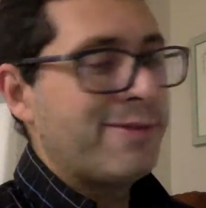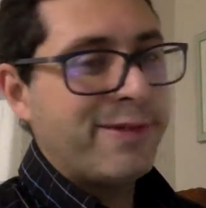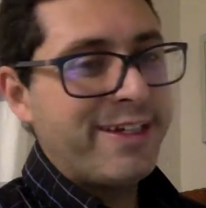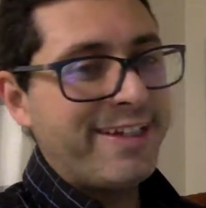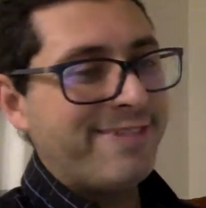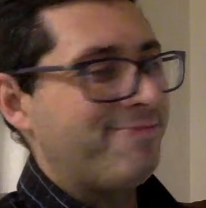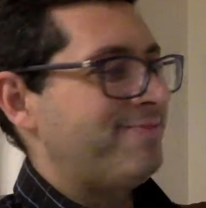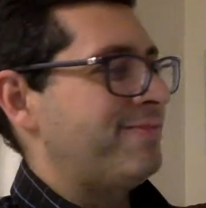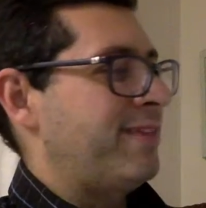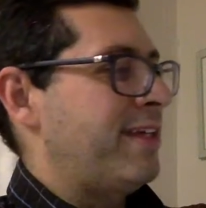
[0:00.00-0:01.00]
Well,
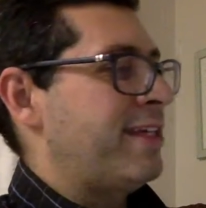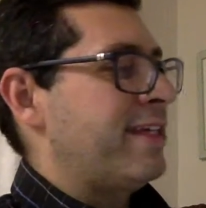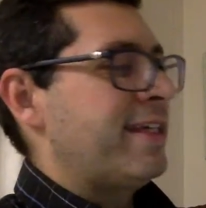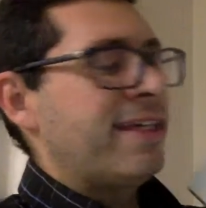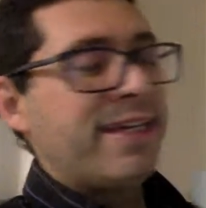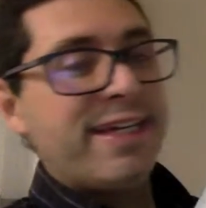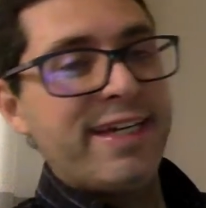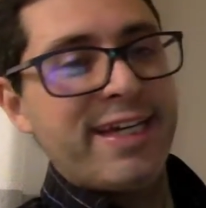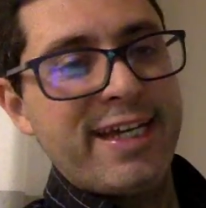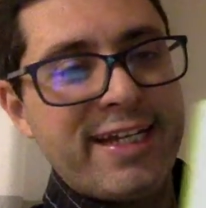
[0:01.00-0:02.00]

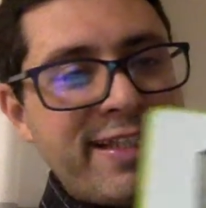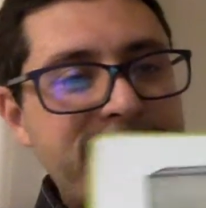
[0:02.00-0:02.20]
it